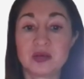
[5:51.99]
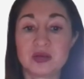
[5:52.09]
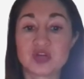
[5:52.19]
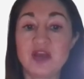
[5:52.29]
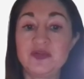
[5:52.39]

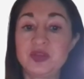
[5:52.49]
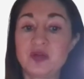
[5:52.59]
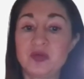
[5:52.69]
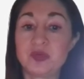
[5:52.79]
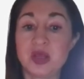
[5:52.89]
draft a
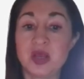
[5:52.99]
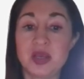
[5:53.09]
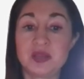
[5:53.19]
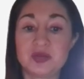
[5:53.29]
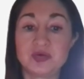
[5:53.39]
reply
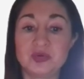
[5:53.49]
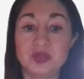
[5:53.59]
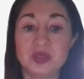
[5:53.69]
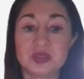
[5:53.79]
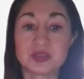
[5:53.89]
to
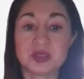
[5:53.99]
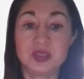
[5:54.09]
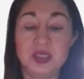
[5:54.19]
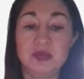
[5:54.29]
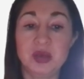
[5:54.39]
this
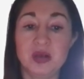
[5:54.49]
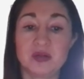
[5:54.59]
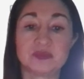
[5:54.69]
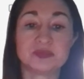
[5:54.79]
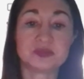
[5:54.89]
email,